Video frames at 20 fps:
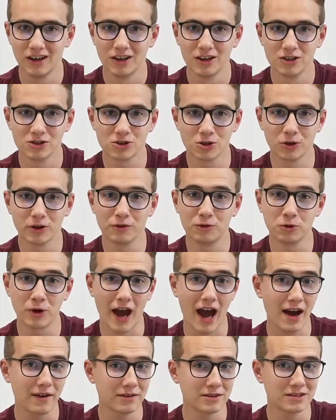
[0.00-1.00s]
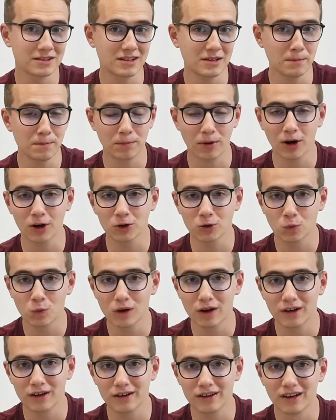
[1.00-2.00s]
So if you haven't seen part
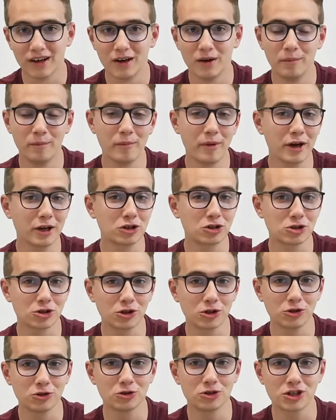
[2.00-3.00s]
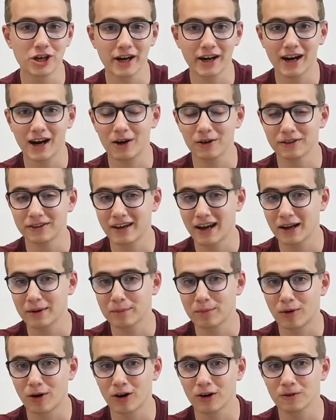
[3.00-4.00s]
1, make sure you check out
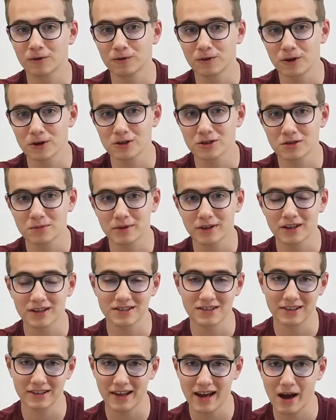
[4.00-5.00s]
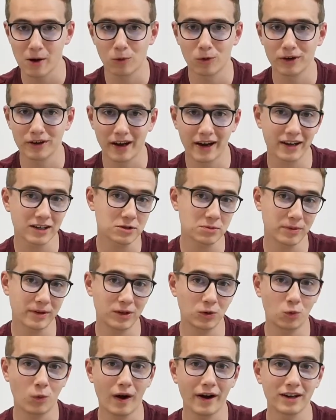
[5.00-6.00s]
that part first, because in that one I
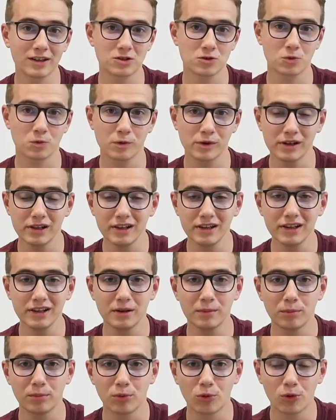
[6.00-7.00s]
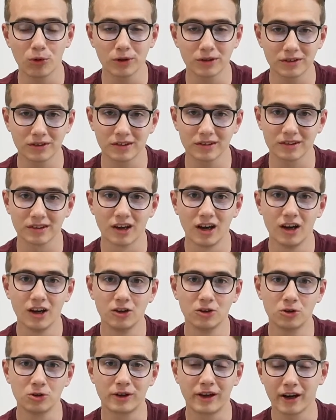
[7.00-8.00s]
explain why it's really important
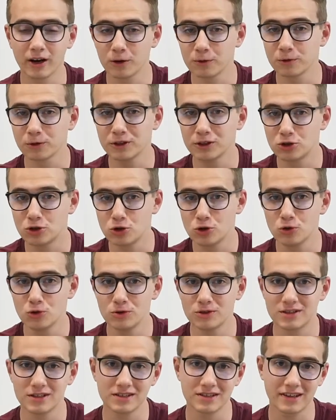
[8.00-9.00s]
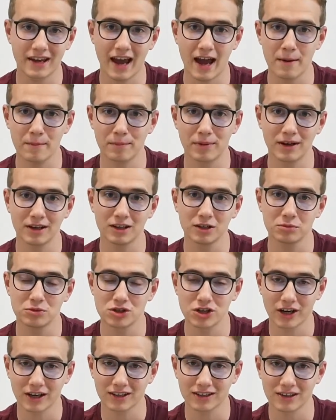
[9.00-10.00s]
to carefully choose these campaign
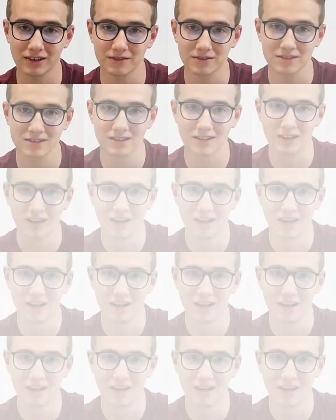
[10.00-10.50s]
objectives.